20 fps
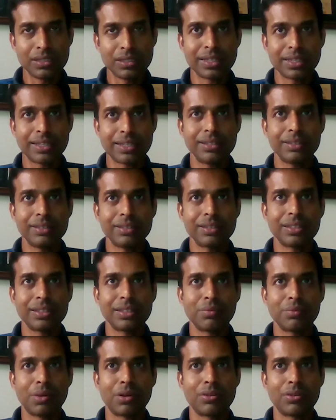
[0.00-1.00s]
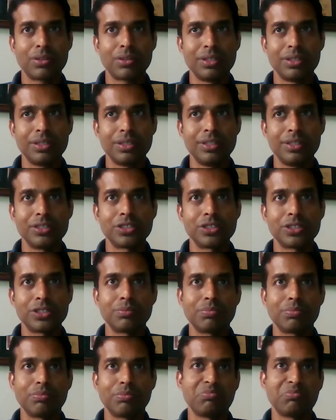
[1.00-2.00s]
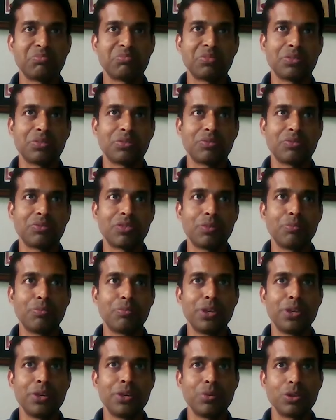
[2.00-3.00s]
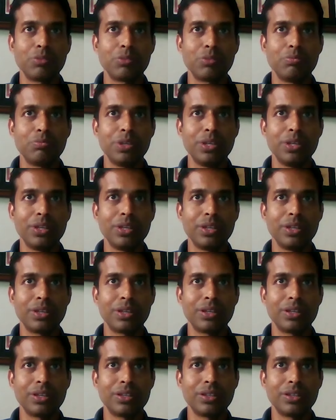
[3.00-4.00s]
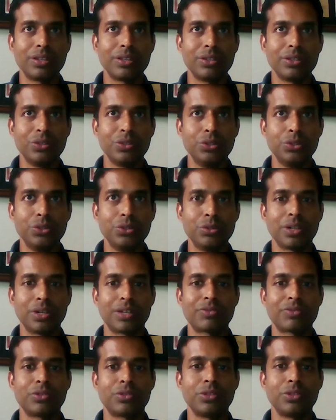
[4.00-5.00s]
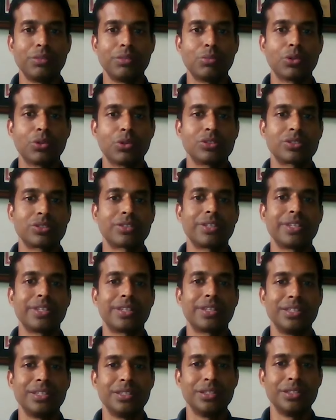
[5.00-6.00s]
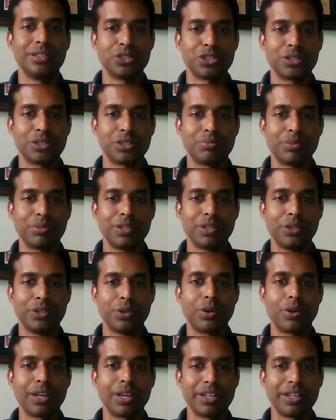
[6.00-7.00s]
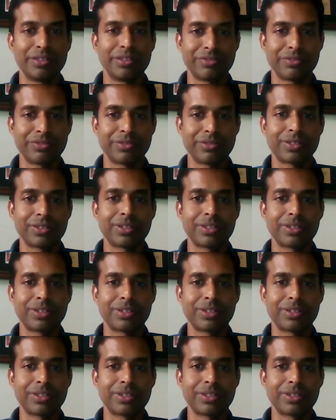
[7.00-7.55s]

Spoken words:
The second thing about leadership for me would be, you have to demonstrate leadership in your life,